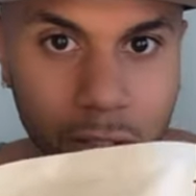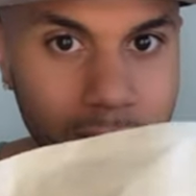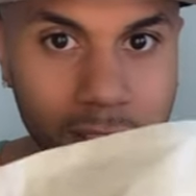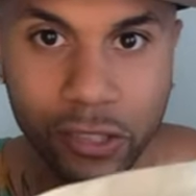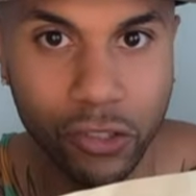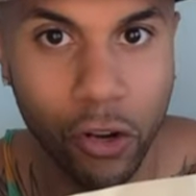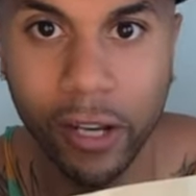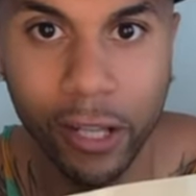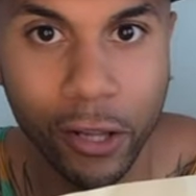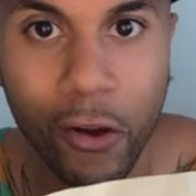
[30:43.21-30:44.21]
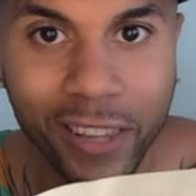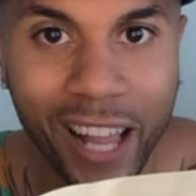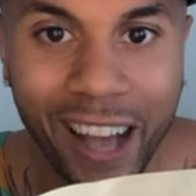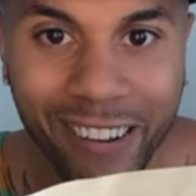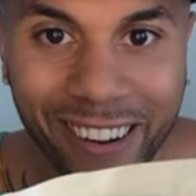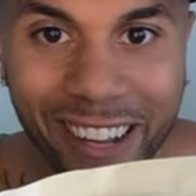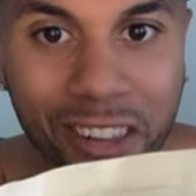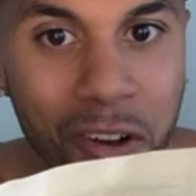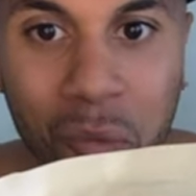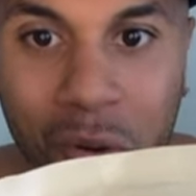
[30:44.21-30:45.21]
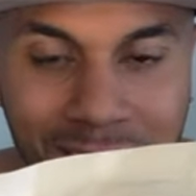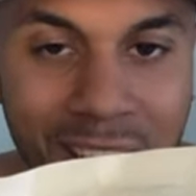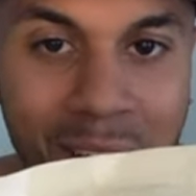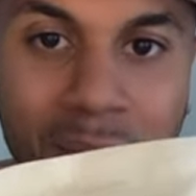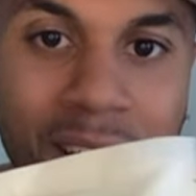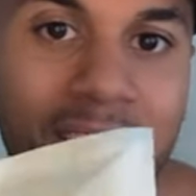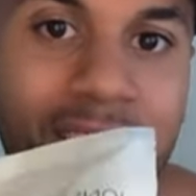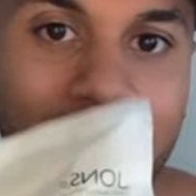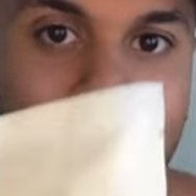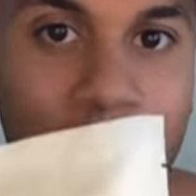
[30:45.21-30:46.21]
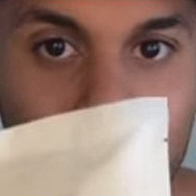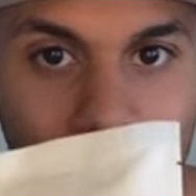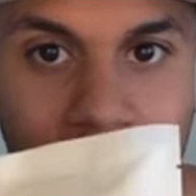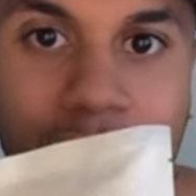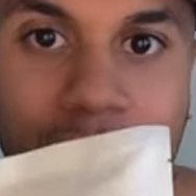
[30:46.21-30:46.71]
this is already a long live, right? Long workshop. They're great